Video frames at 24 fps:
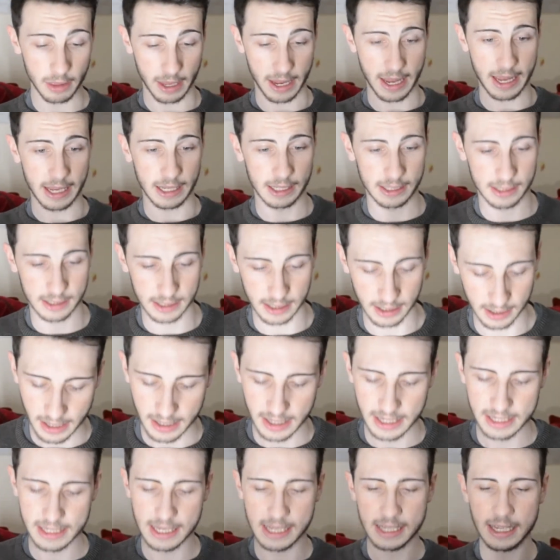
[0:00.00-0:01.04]
this.
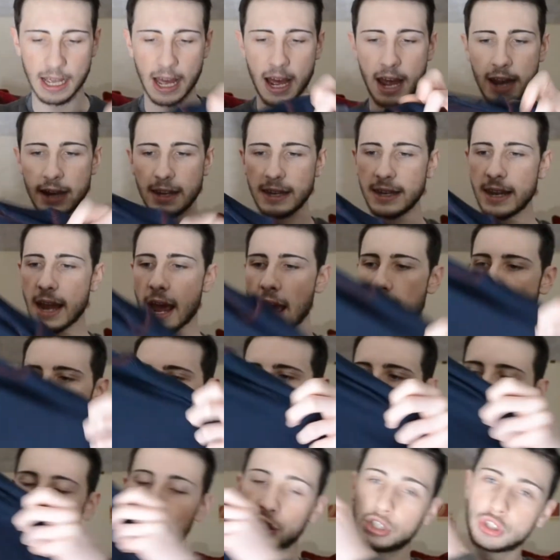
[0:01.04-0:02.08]
This is a
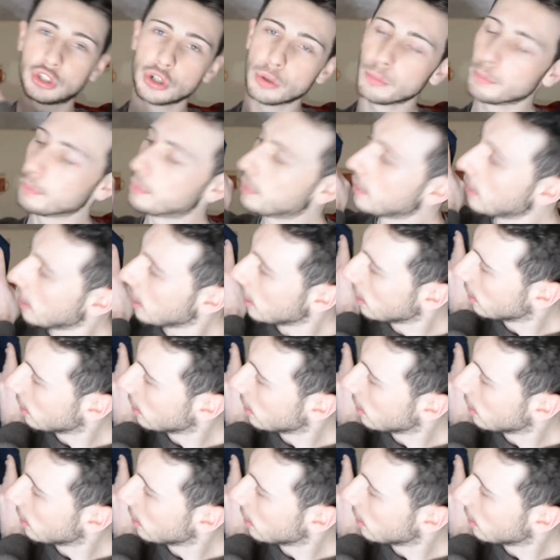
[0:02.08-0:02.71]
nice jumper.